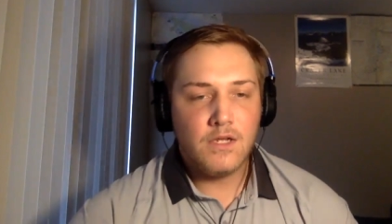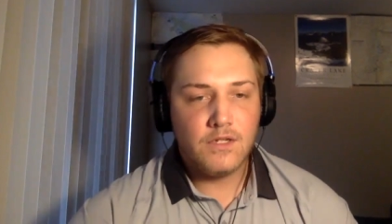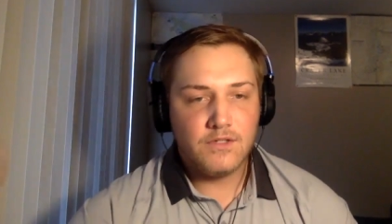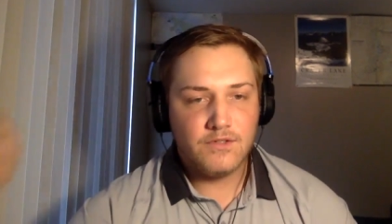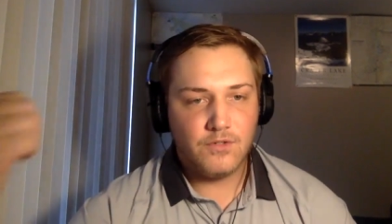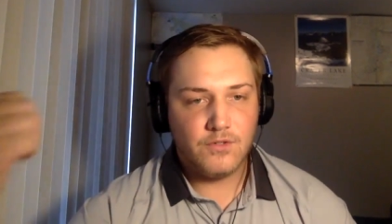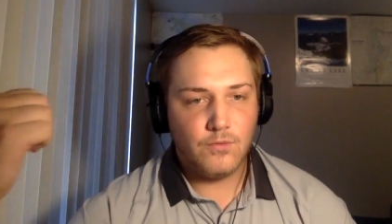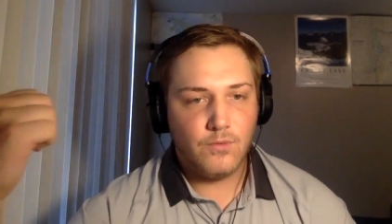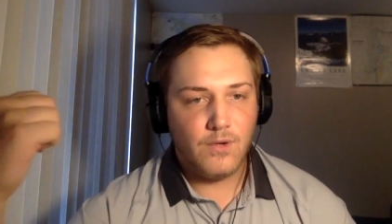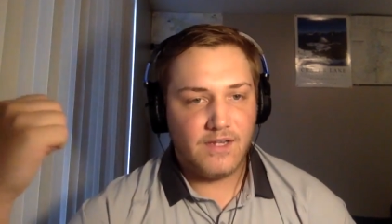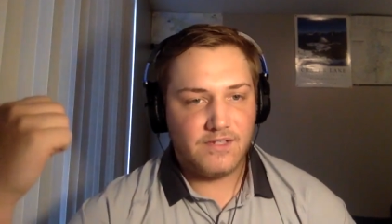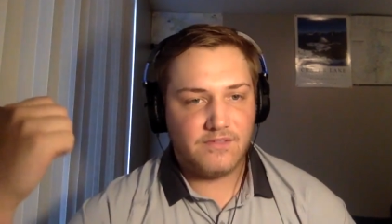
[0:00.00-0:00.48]

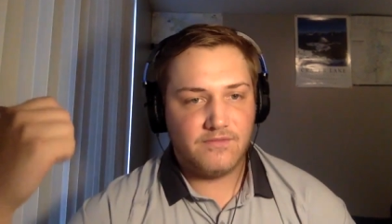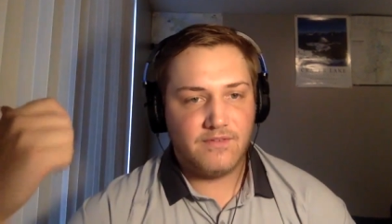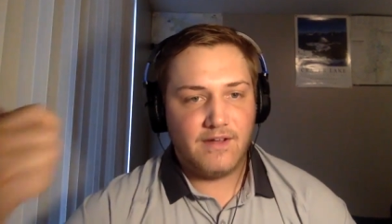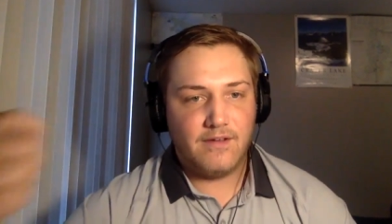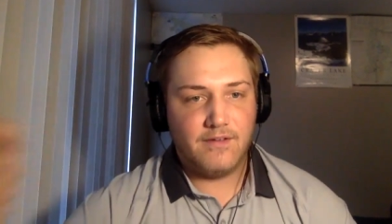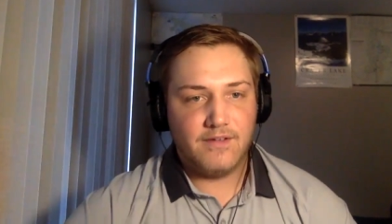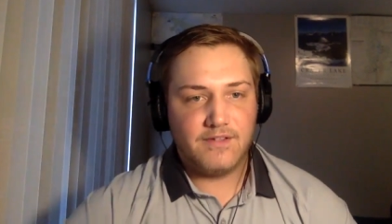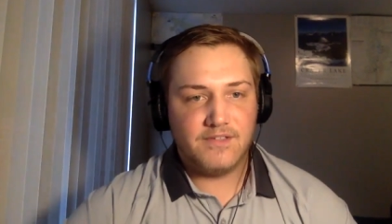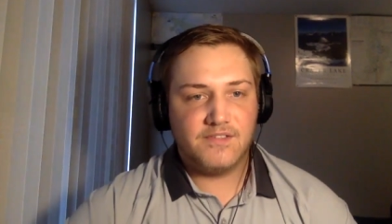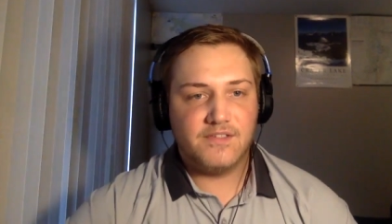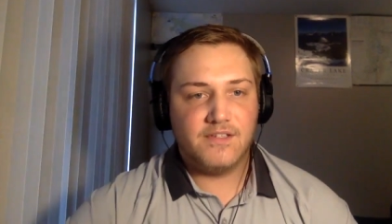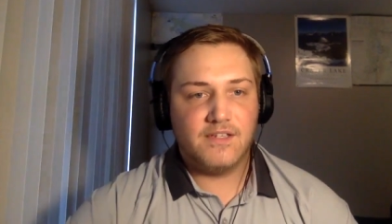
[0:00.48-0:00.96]
to West
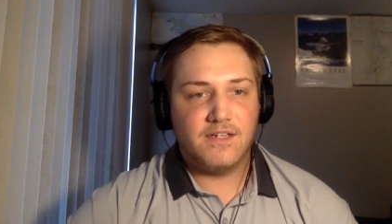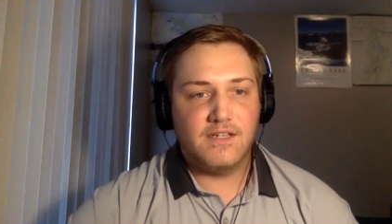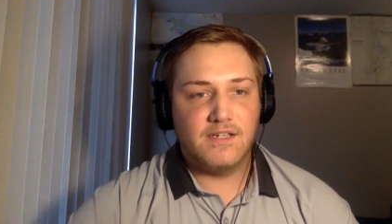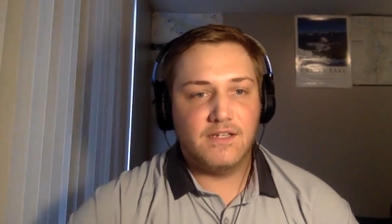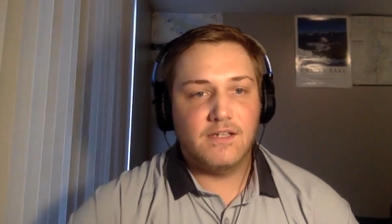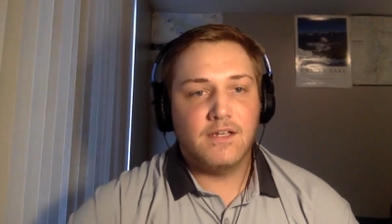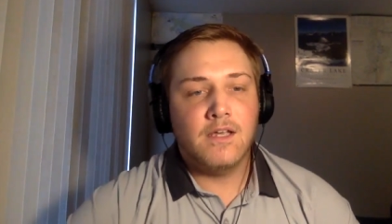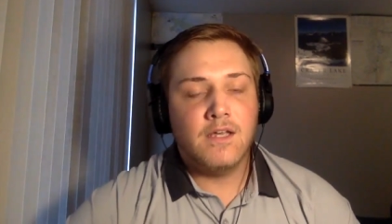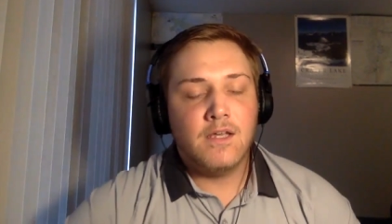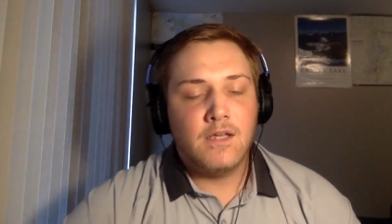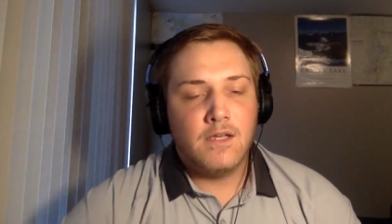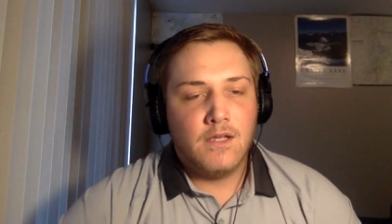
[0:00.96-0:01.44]
Valley
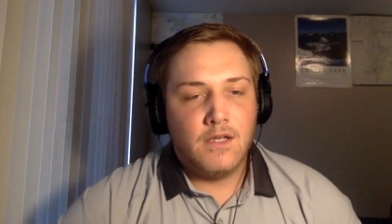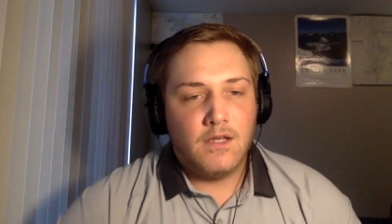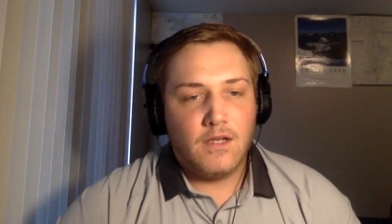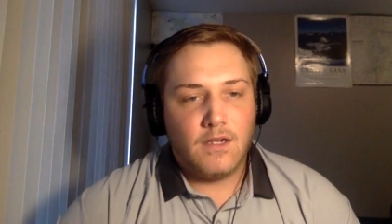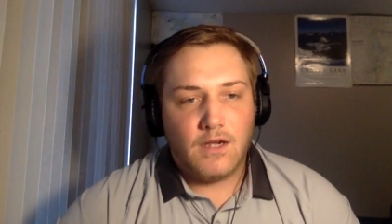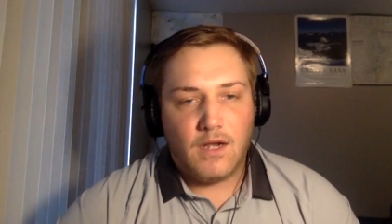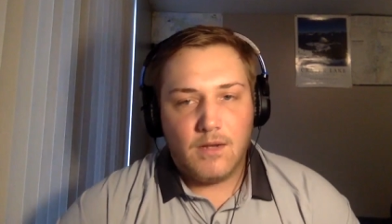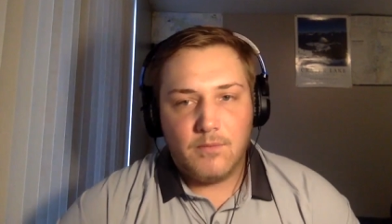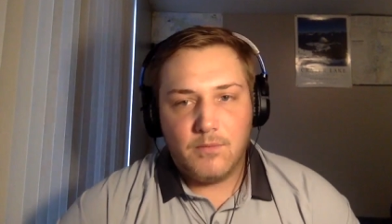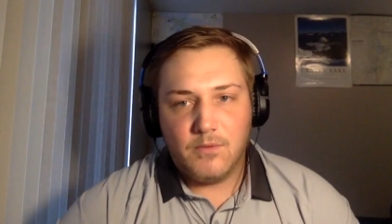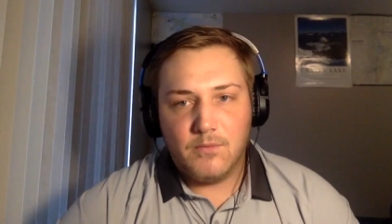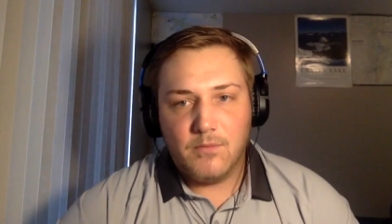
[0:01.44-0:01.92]
City a
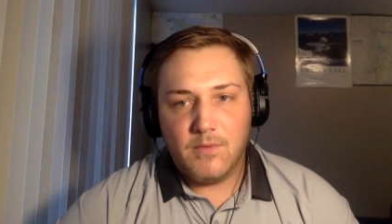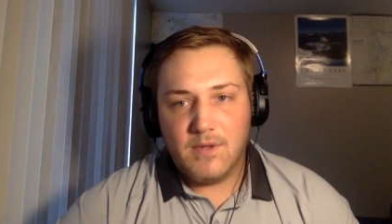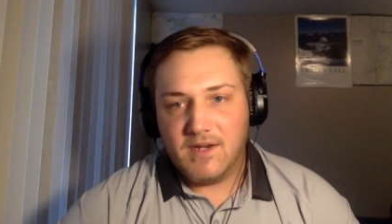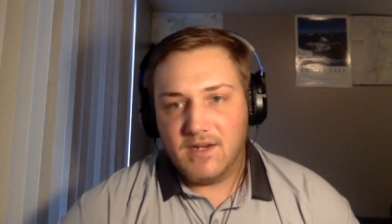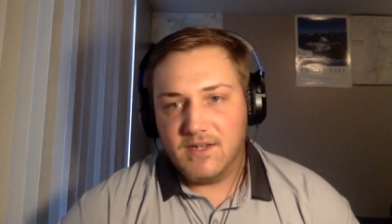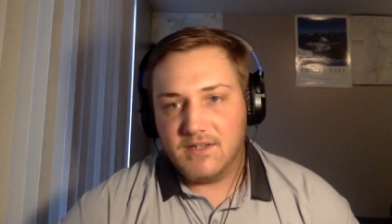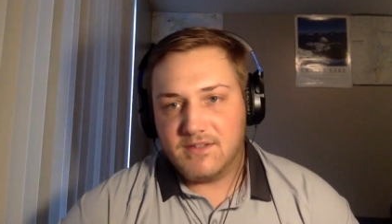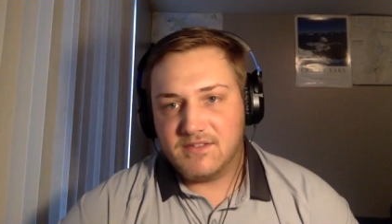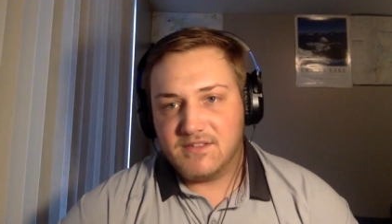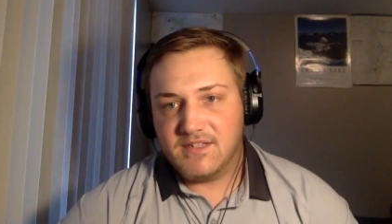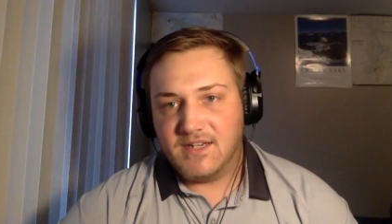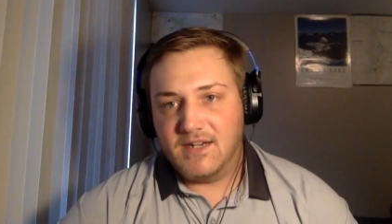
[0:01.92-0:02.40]
couple
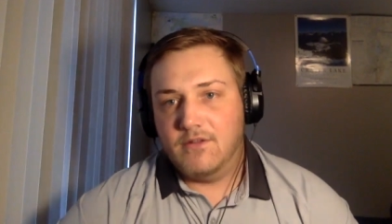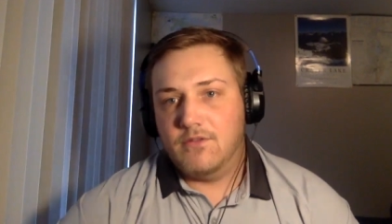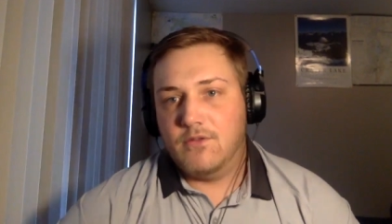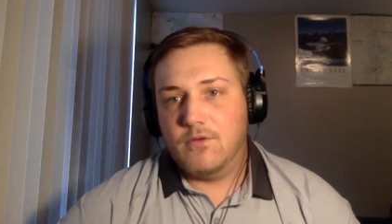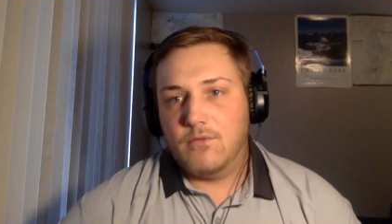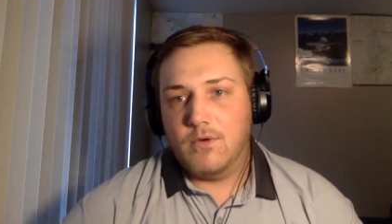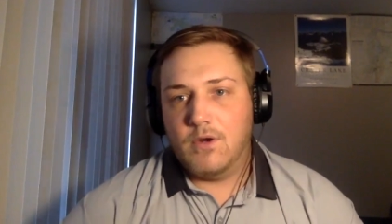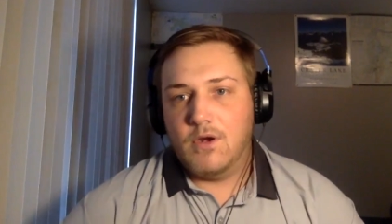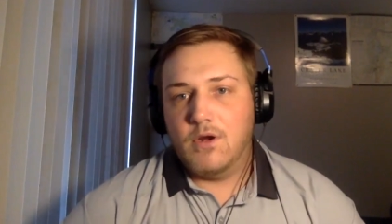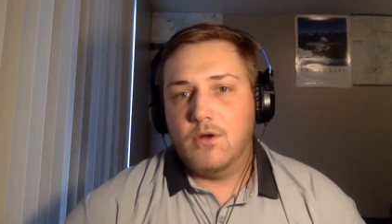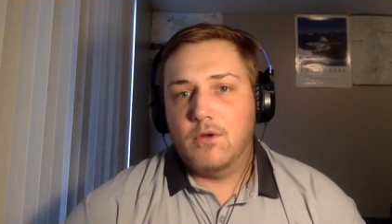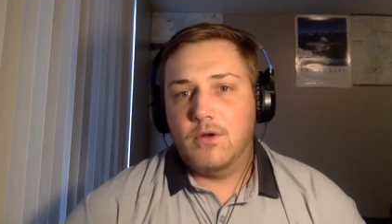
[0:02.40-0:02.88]
minutes down the
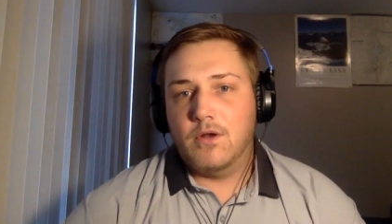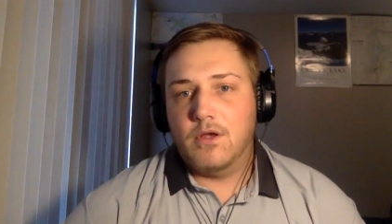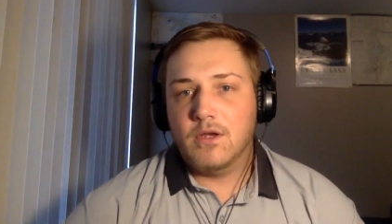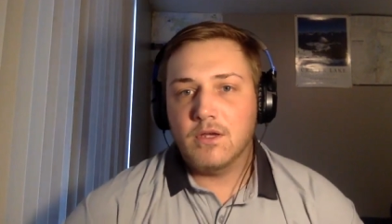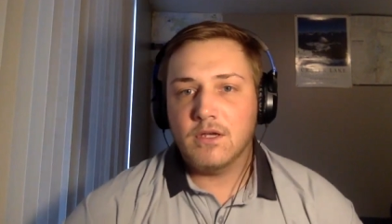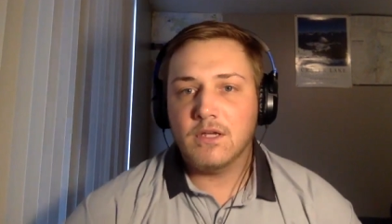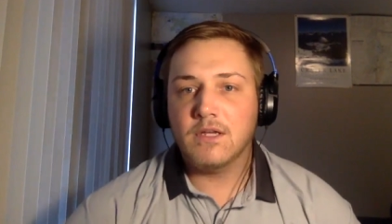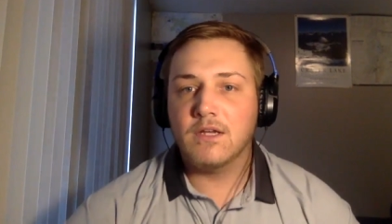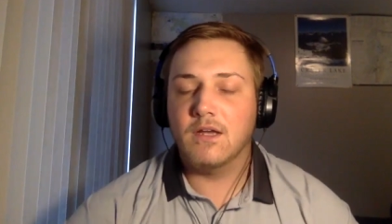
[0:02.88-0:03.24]
road,